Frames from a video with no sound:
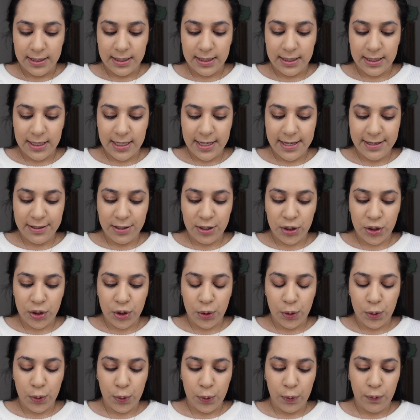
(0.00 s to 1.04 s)

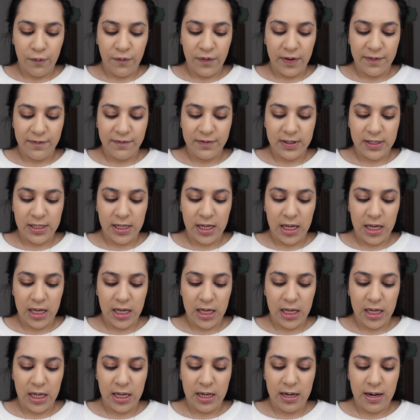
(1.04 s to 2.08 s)

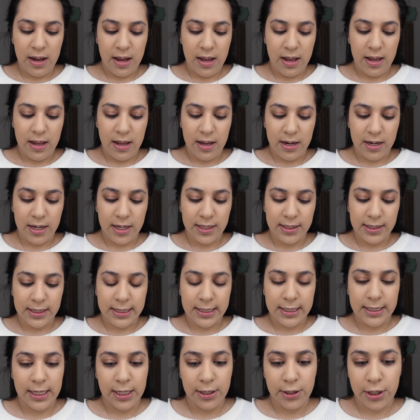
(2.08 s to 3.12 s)
C215
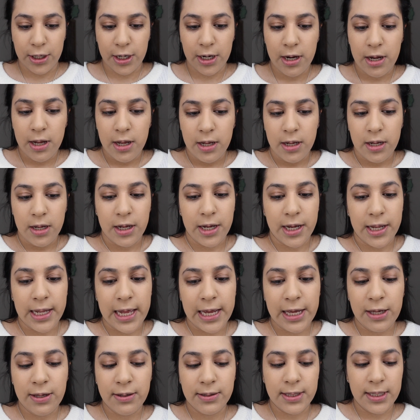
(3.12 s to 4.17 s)
concealer. I
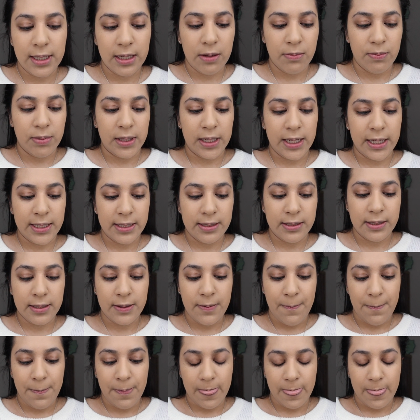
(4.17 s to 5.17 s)
like using a blend.